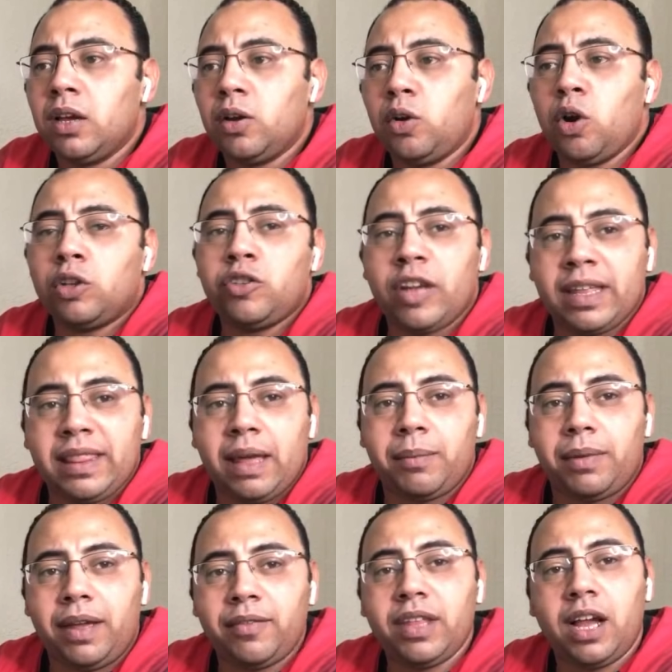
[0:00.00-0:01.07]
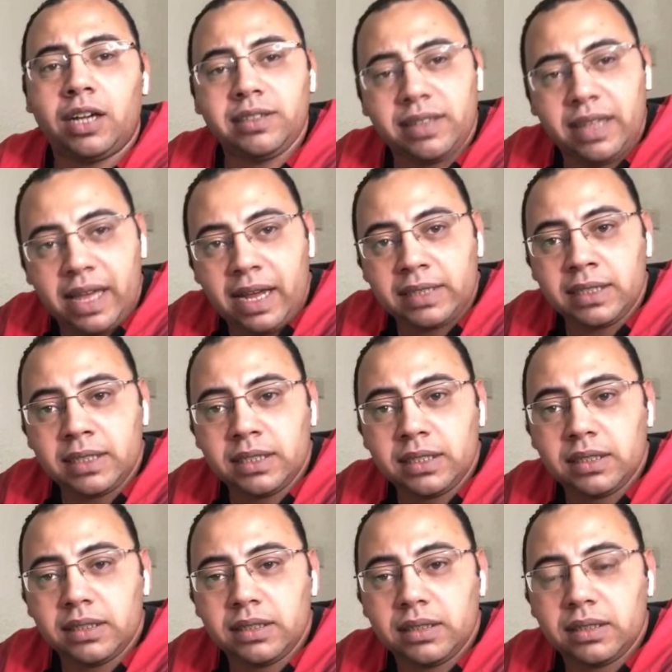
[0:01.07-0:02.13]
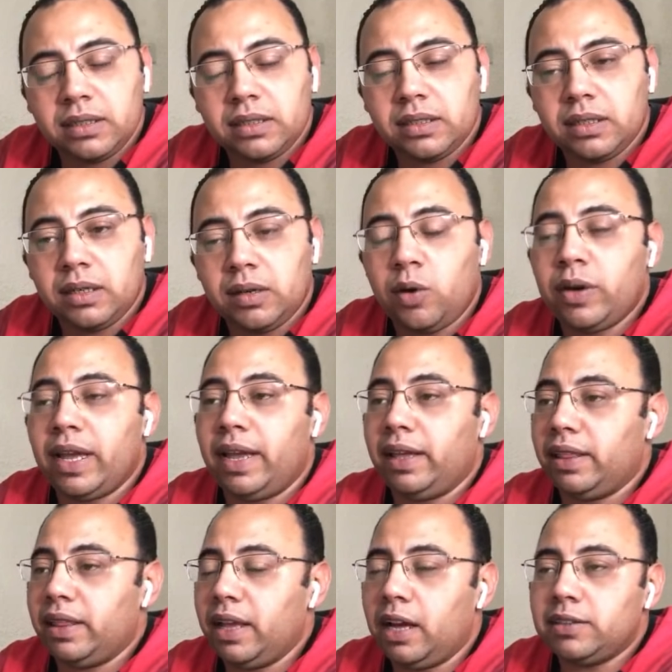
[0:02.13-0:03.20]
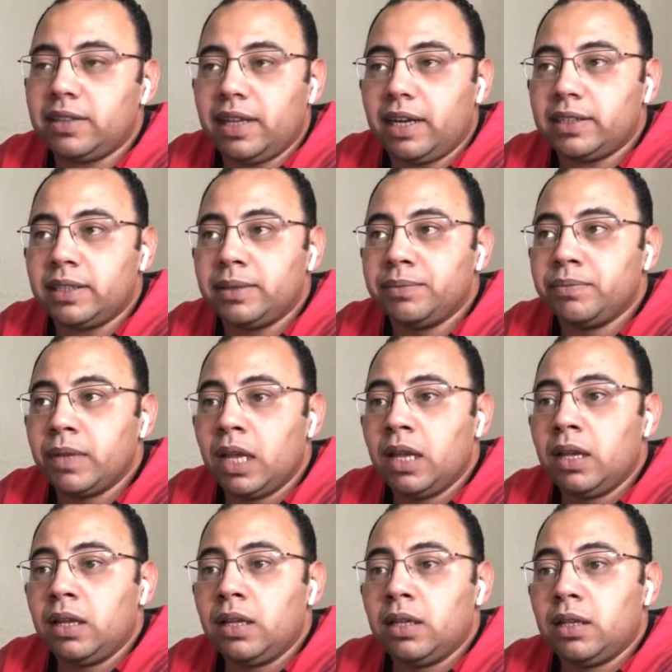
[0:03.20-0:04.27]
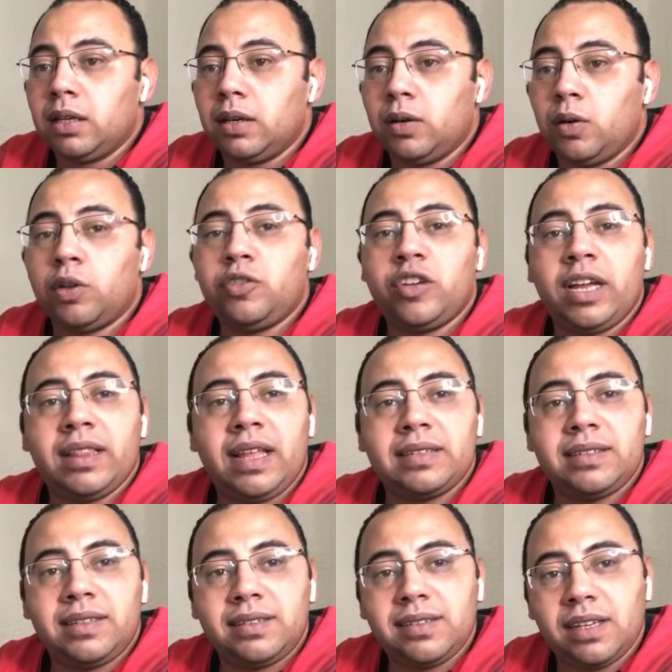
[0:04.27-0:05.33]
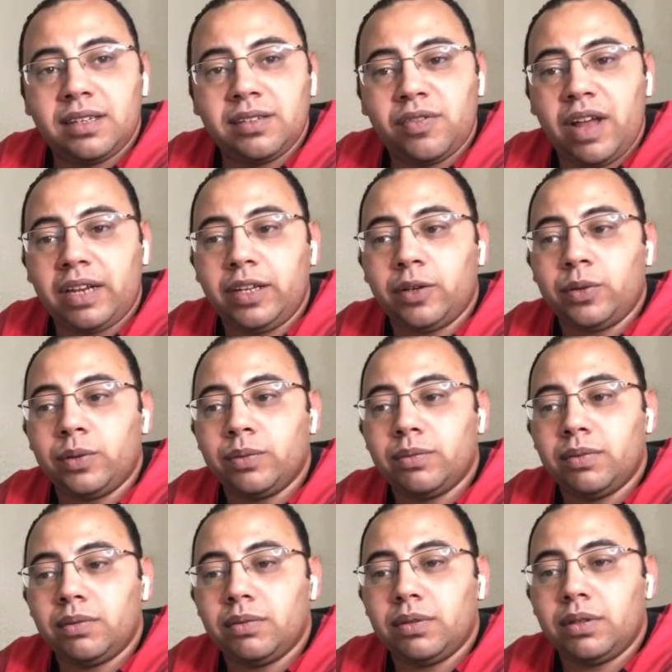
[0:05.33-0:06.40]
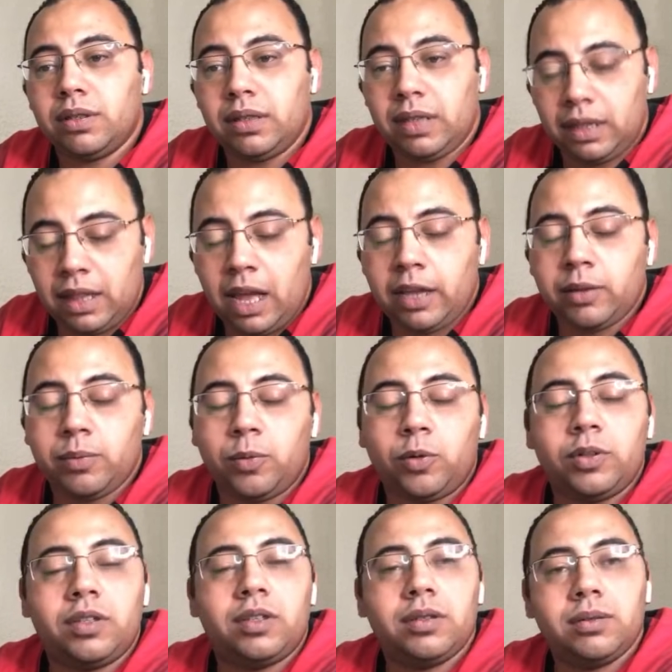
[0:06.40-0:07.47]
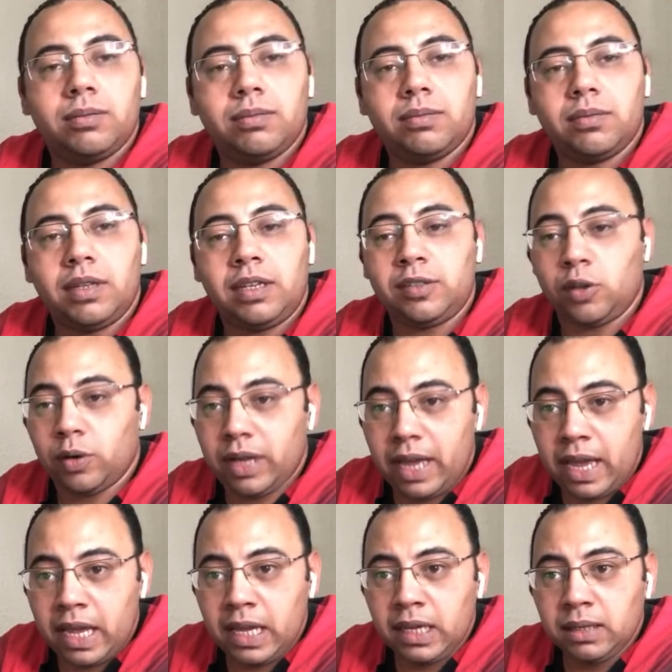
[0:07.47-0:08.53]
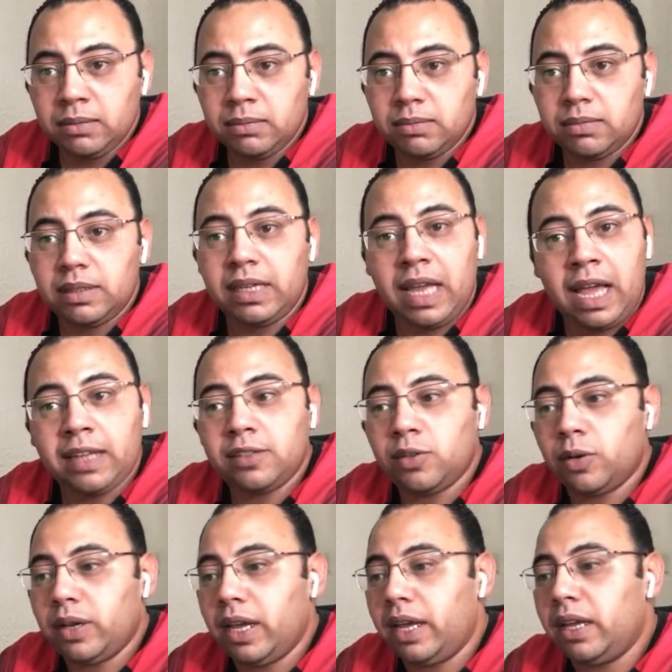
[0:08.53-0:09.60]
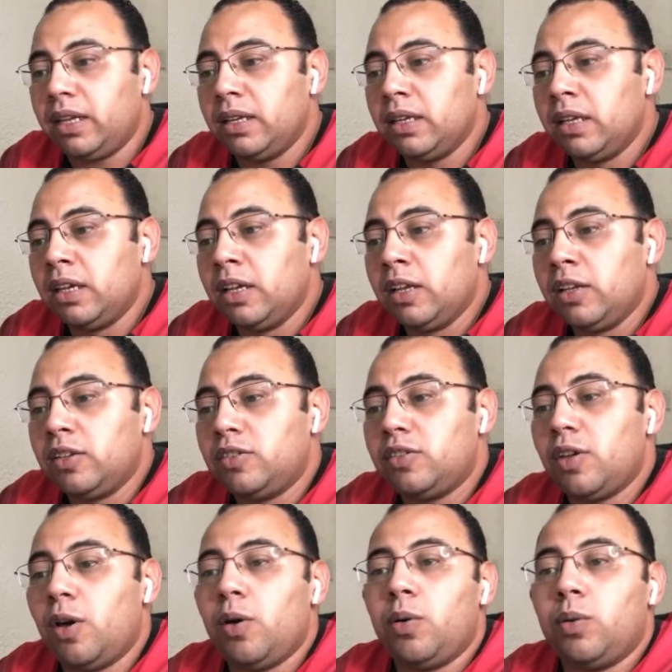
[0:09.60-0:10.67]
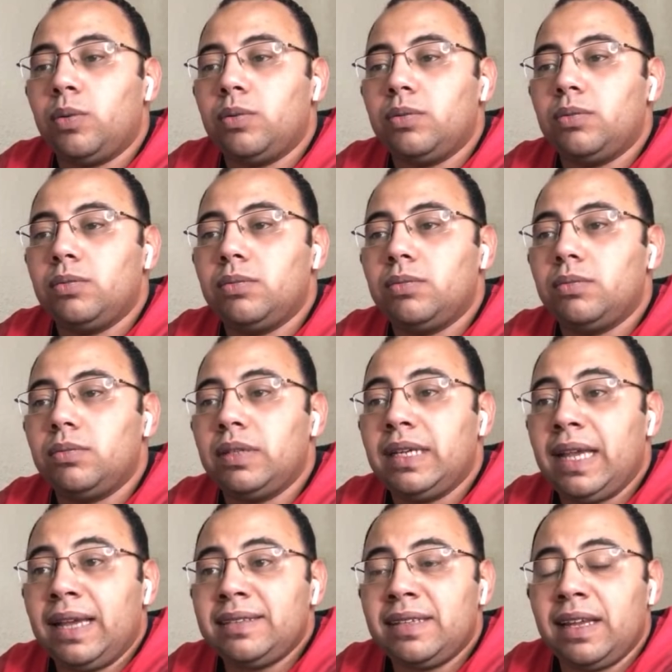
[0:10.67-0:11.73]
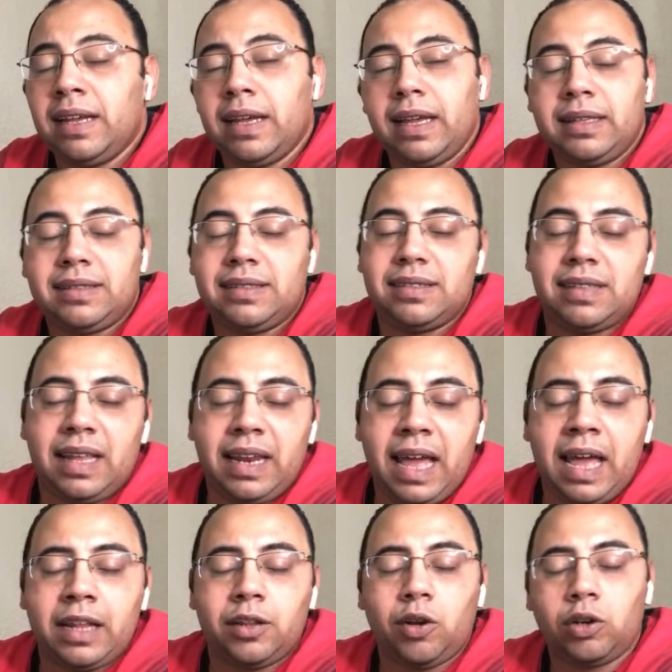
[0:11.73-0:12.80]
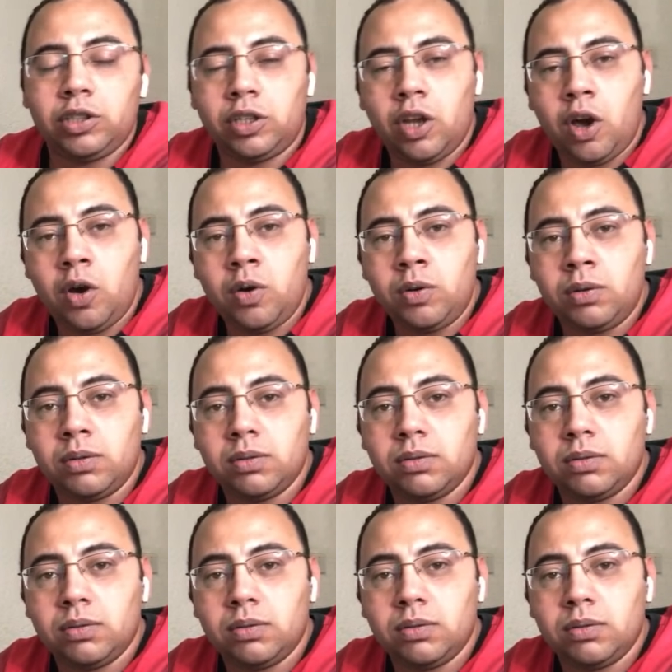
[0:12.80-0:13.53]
Go check them. If they are there, okay, they are there. Go check the resistance value. The diode mode is okay? Yeah, it's okay. So guessing it's the NAND or no,